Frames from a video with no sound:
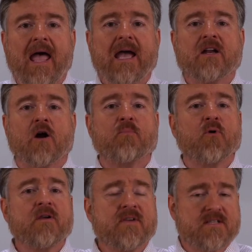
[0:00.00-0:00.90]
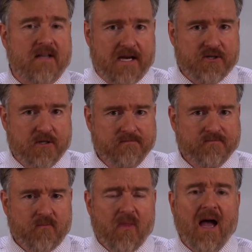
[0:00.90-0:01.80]
In our previous lecture,
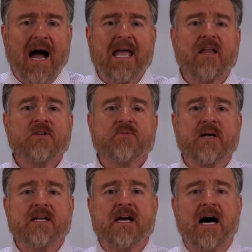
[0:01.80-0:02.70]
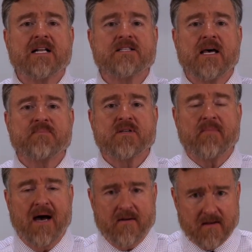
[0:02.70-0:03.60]
I illustrated concepts
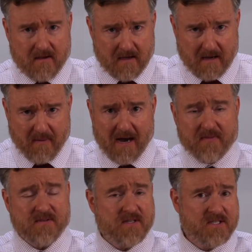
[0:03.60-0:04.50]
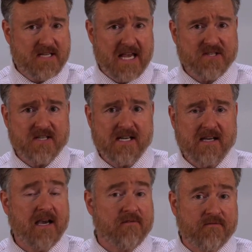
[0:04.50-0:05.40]
about hypothesis
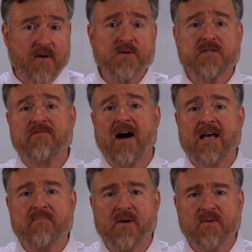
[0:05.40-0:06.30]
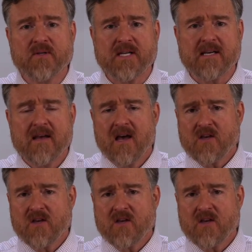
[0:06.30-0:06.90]
testing and falsifiability